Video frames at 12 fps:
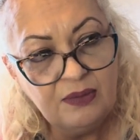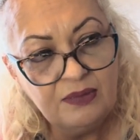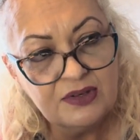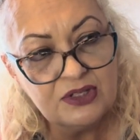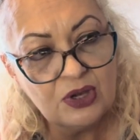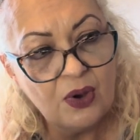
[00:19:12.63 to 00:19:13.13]

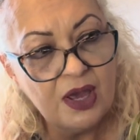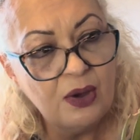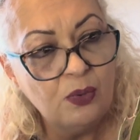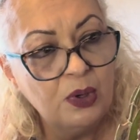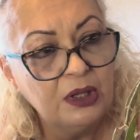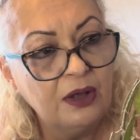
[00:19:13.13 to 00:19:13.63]
so
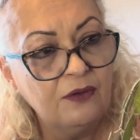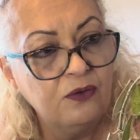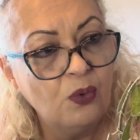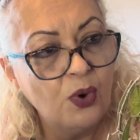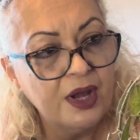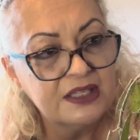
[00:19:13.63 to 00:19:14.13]
it will
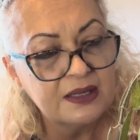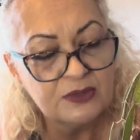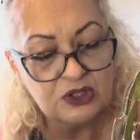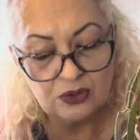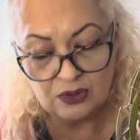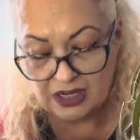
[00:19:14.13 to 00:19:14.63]
avoid some
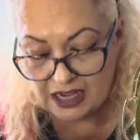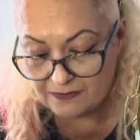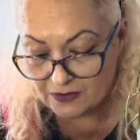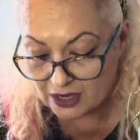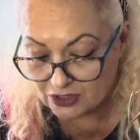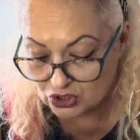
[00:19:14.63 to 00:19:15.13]

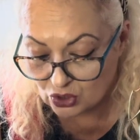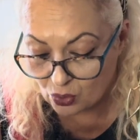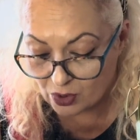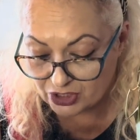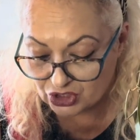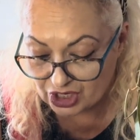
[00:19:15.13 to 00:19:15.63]
leaf
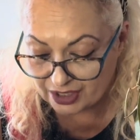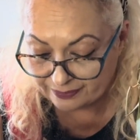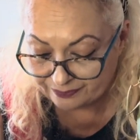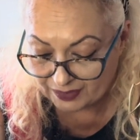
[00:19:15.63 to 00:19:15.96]
scorching.